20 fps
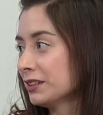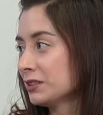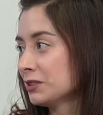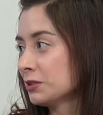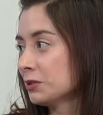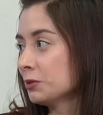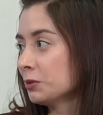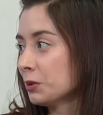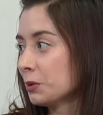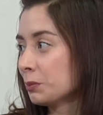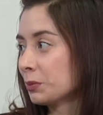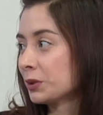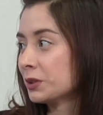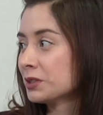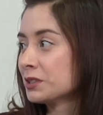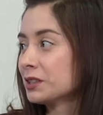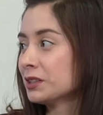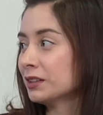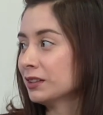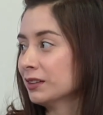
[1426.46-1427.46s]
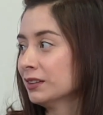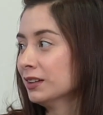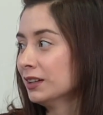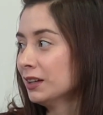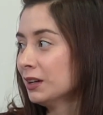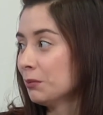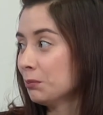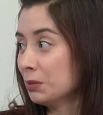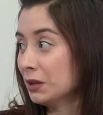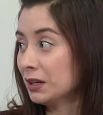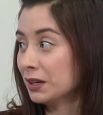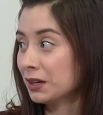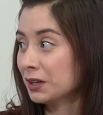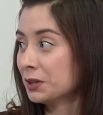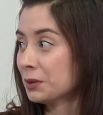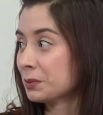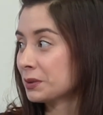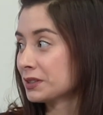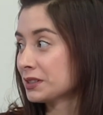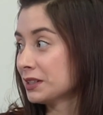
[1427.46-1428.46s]
to the person being
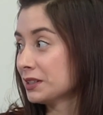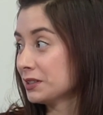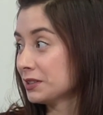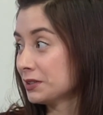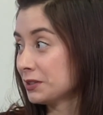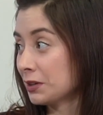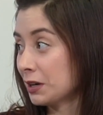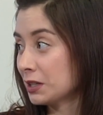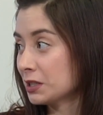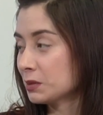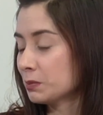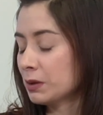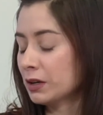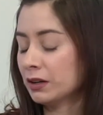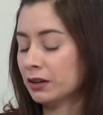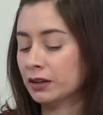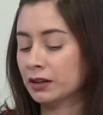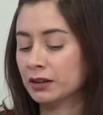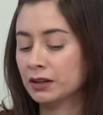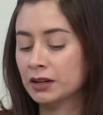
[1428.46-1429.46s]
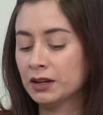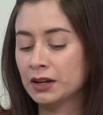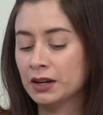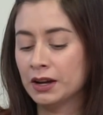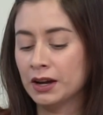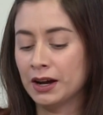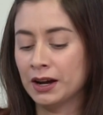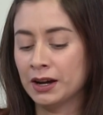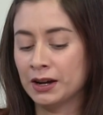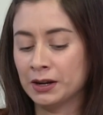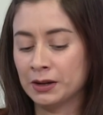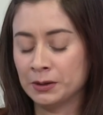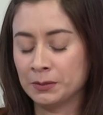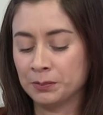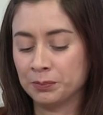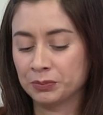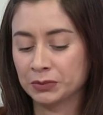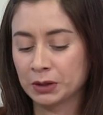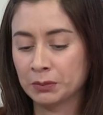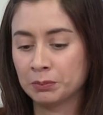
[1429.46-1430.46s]
100% transparent,
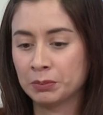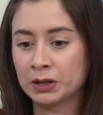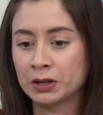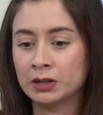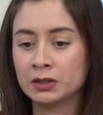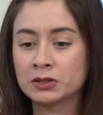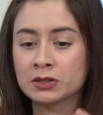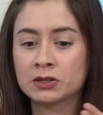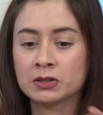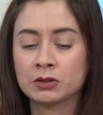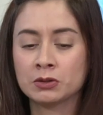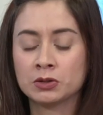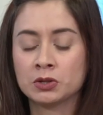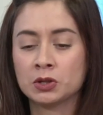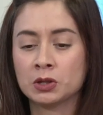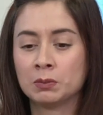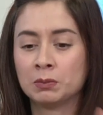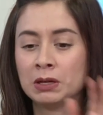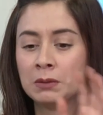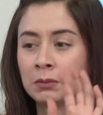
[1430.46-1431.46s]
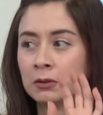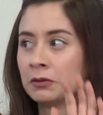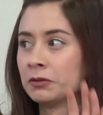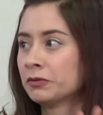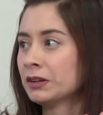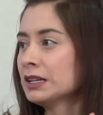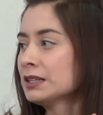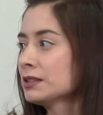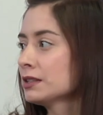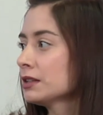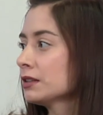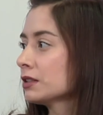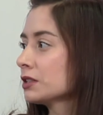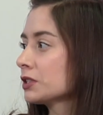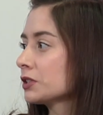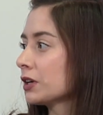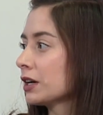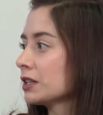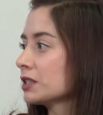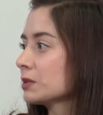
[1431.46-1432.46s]
but also to the people facing this
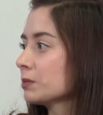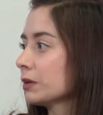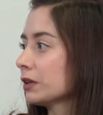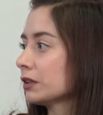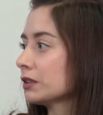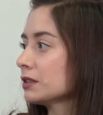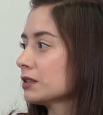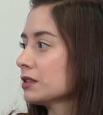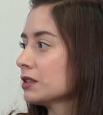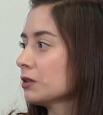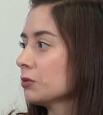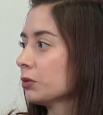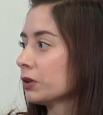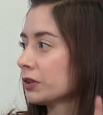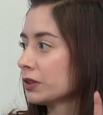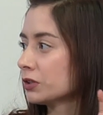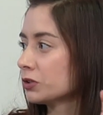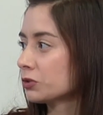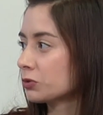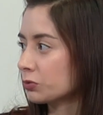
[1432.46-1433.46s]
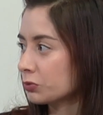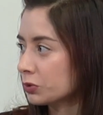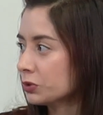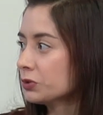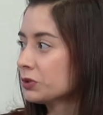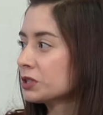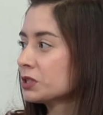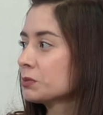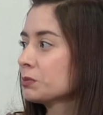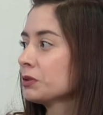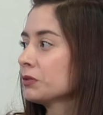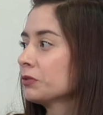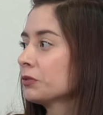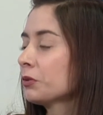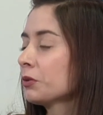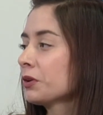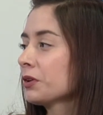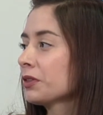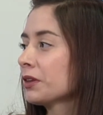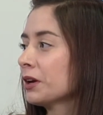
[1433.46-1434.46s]
transparency, where the truth is
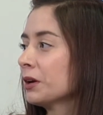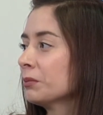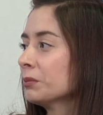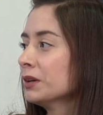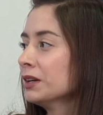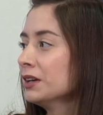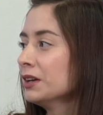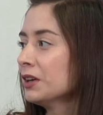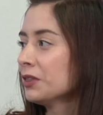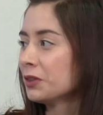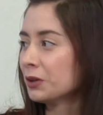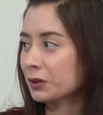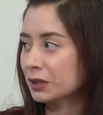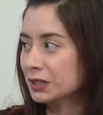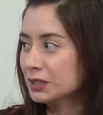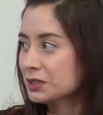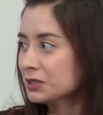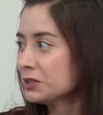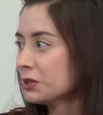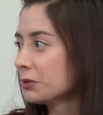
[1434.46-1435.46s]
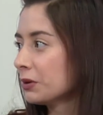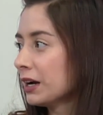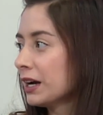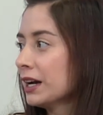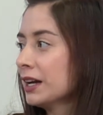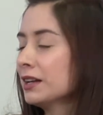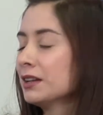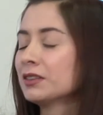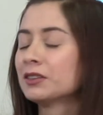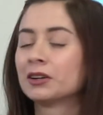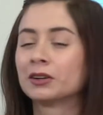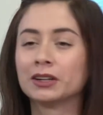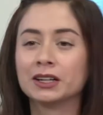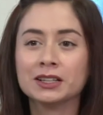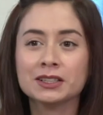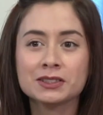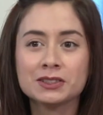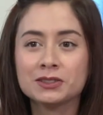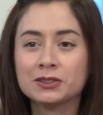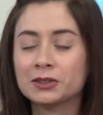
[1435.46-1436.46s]
before them. There is no hiding. There
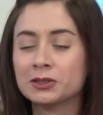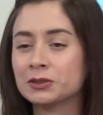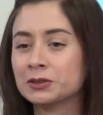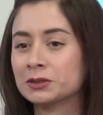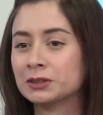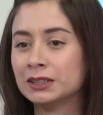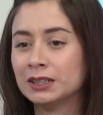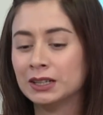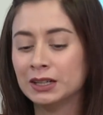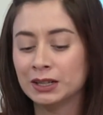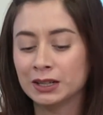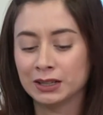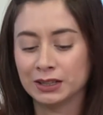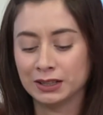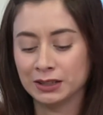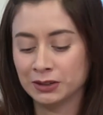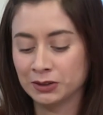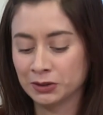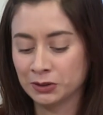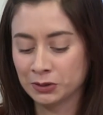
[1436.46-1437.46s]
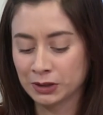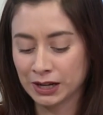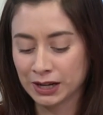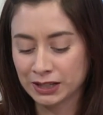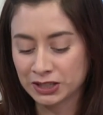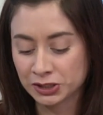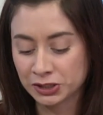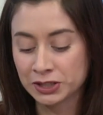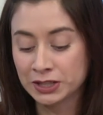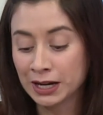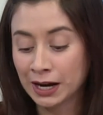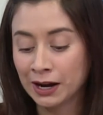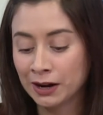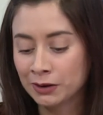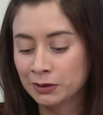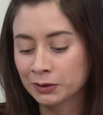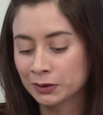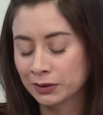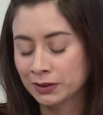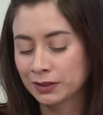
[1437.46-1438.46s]
is no,
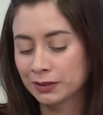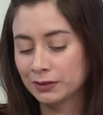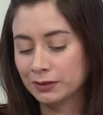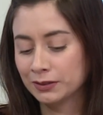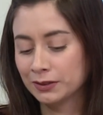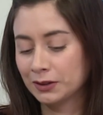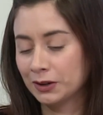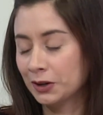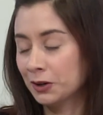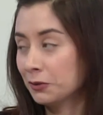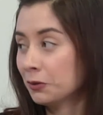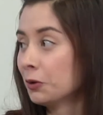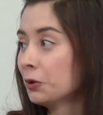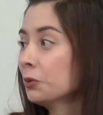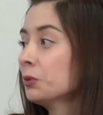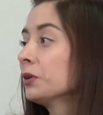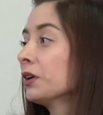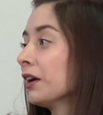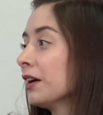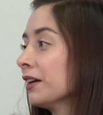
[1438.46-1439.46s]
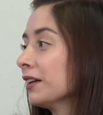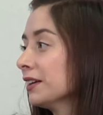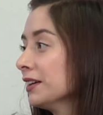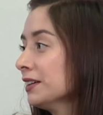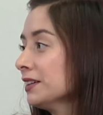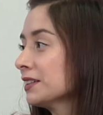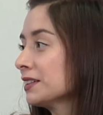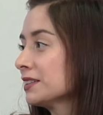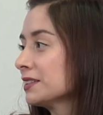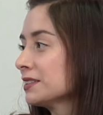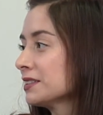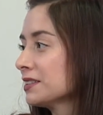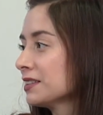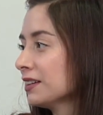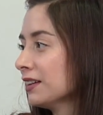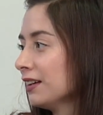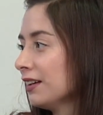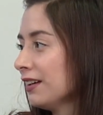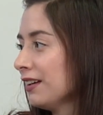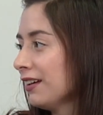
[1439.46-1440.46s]
doubt of who God is.
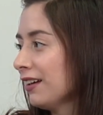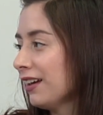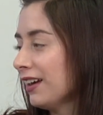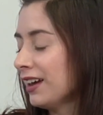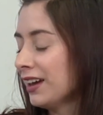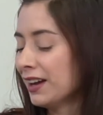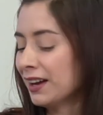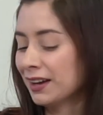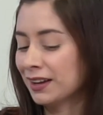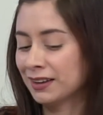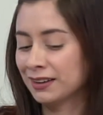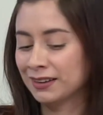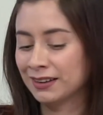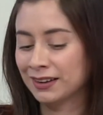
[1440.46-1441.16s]
And